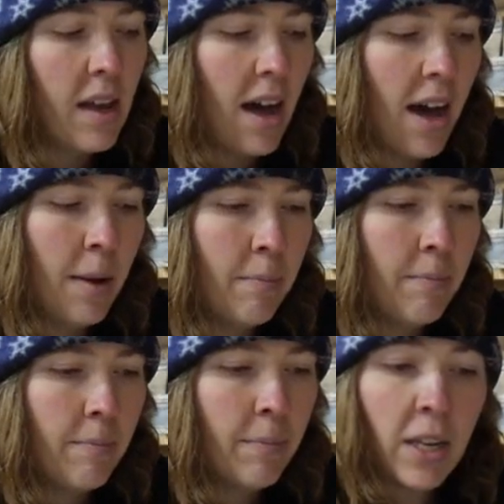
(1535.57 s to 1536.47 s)
Um,
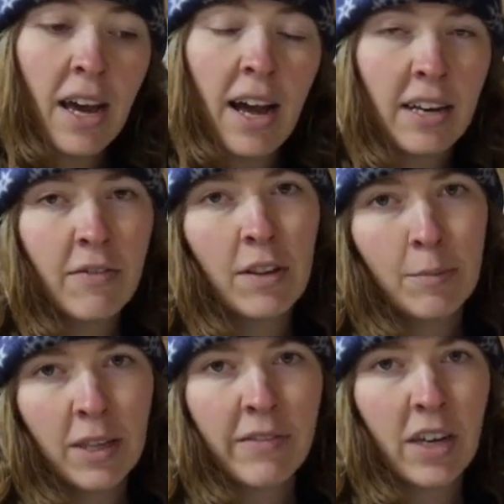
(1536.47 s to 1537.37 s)
but yeah, I definitely
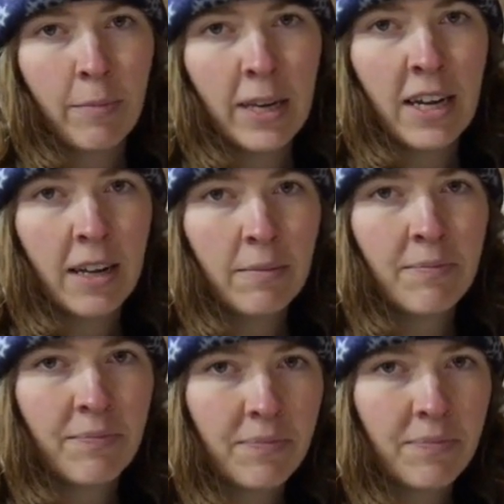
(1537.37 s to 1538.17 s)
believe it could be done